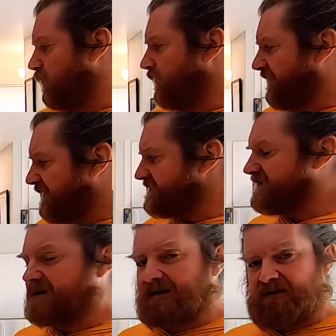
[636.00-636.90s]
We'll take a
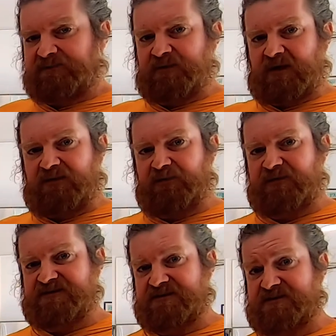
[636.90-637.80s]
second after we get through
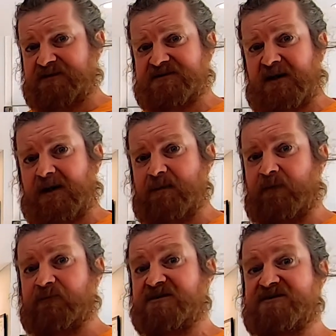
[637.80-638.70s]
this and start talking
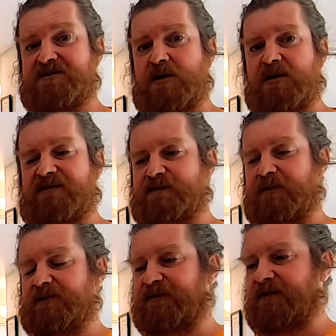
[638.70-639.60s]
about reserves, but
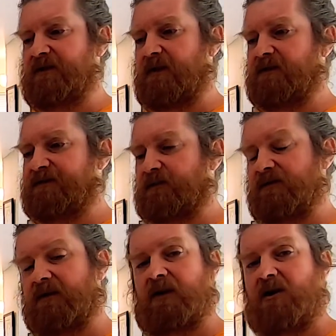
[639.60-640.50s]
you'll see that some of
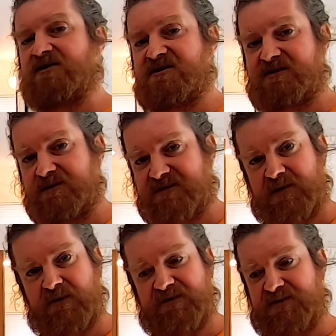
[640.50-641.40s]
the largest
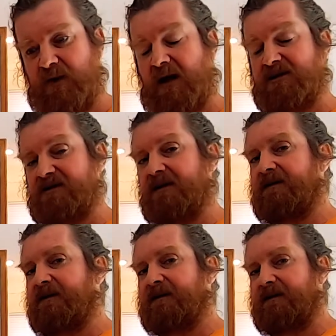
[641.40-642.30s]
reserves do actually
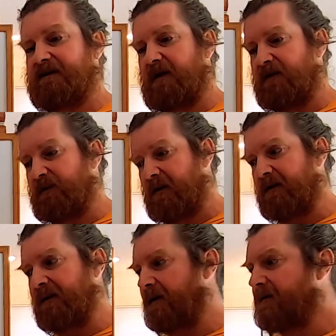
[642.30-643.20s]
exist in South
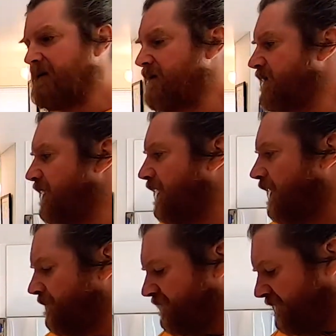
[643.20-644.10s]
America.
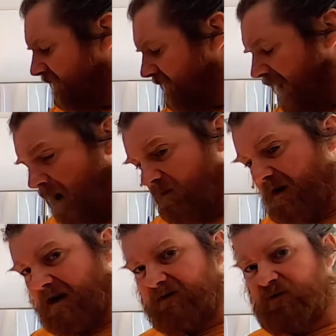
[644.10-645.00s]
In our
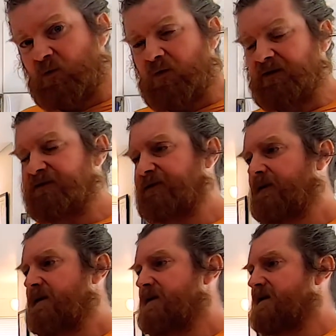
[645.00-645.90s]
neck of the
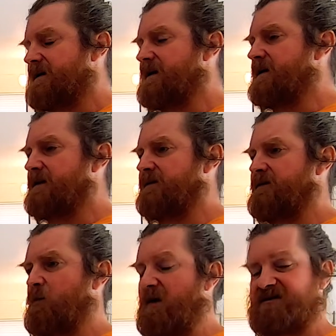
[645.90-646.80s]
woods, in
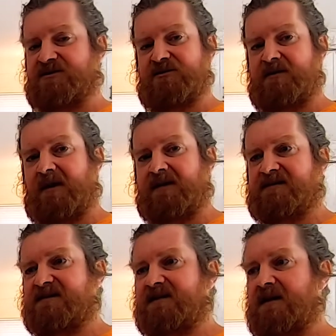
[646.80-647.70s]
the western United
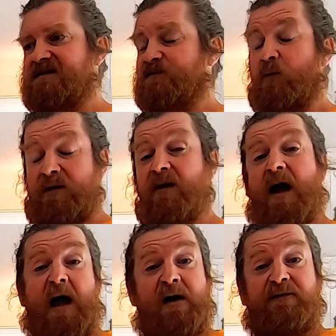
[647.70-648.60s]
States, well, we
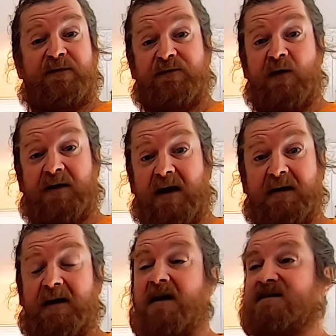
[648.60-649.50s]
have
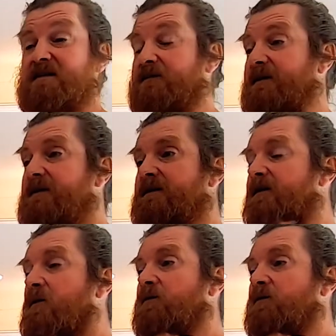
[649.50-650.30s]
volcanic activity,